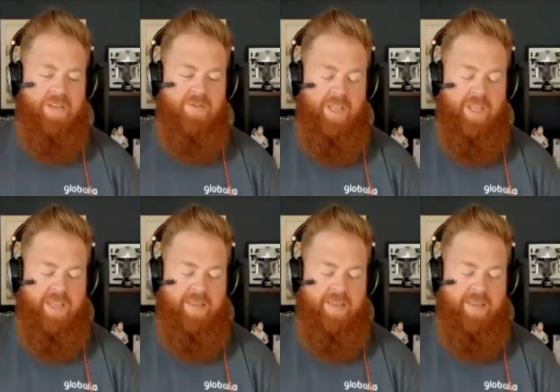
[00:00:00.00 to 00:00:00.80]
thanks for the
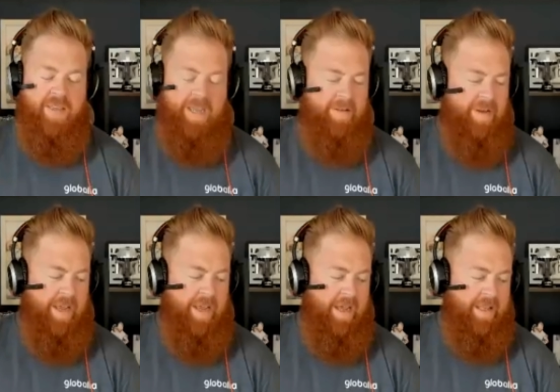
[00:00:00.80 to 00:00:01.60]
invite.
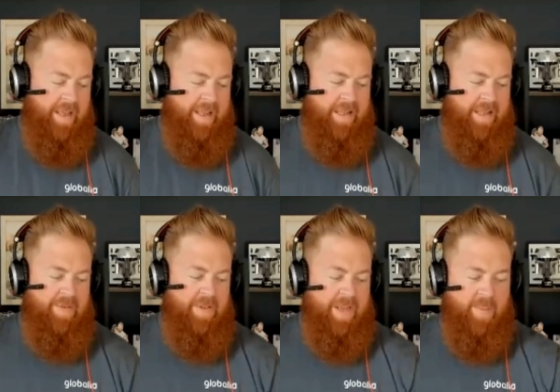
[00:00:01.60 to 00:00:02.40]
I love
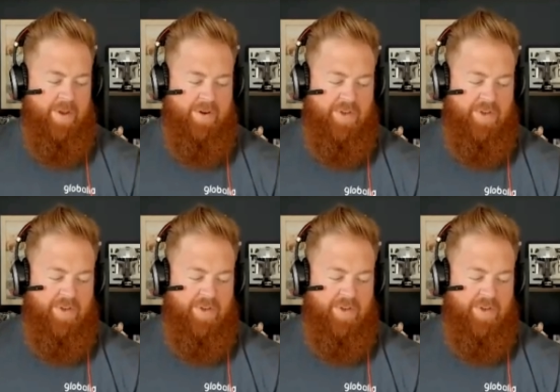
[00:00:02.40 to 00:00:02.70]
you like brother.